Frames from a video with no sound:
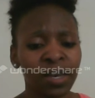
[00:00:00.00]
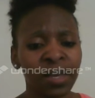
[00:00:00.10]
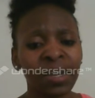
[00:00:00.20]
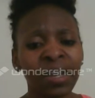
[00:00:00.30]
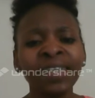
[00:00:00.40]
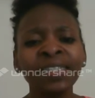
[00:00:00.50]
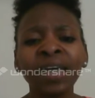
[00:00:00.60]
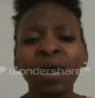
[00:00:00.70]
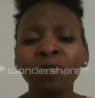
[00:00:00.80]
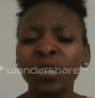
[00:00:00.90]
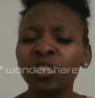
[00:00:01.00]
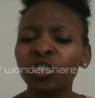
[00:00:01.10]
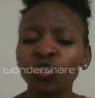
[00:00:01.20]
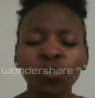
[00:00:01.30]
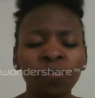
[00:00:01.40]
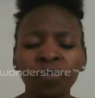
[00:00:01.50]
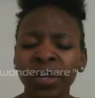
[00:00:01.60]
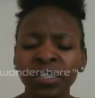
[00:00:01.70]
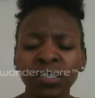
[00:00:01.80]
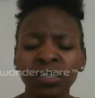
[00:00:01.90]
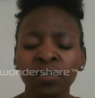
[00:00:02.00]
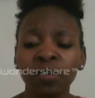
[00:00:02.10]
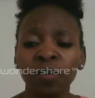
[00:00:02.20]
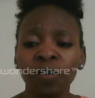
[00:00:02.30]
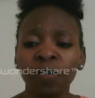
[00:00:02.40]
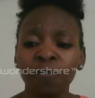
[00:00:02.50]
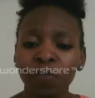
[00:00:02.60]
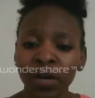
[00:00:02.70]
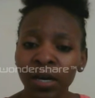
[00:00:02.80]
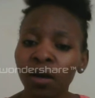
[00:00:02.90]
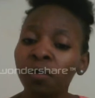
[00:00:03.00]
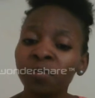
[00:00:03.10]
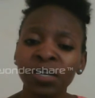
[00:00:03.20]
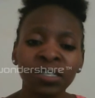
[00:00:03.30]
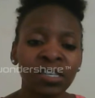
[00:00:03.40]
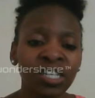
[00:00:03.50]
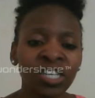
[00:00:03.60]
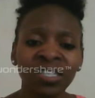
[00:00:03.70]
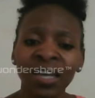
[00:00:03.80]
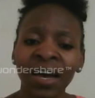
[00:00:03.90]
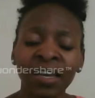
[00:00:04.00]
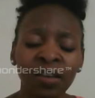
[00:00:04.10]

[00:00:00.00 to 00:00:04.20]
and laid down his sovereignty for a commoner such as I.